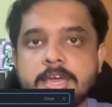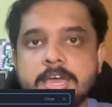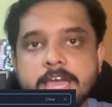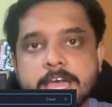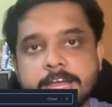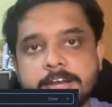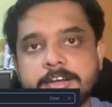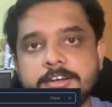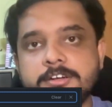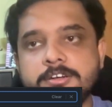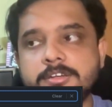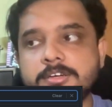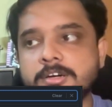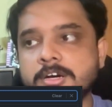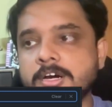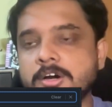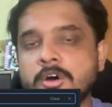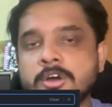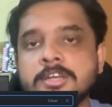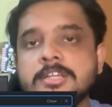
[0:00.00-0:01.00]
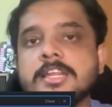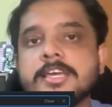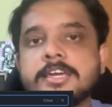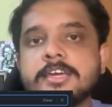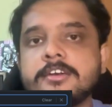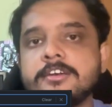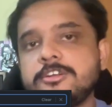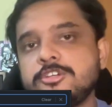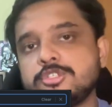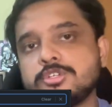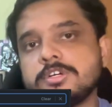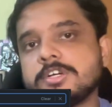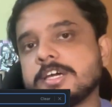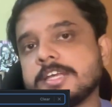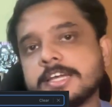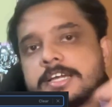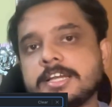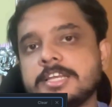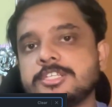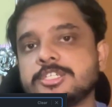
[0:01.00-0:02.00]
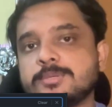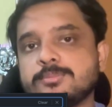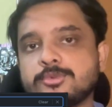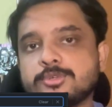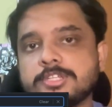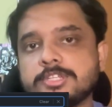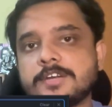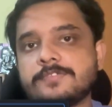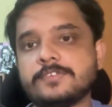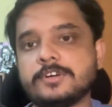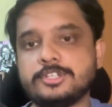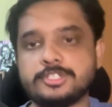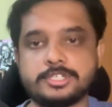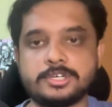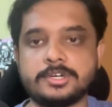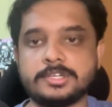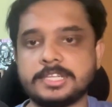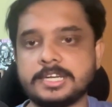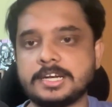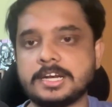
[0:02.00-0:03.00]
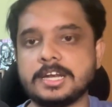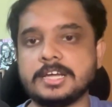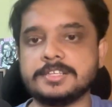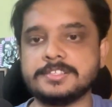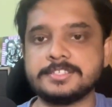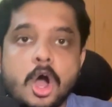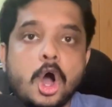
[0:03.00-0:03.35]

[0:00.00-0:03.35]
and on clicking it should directly jump to that function or that class.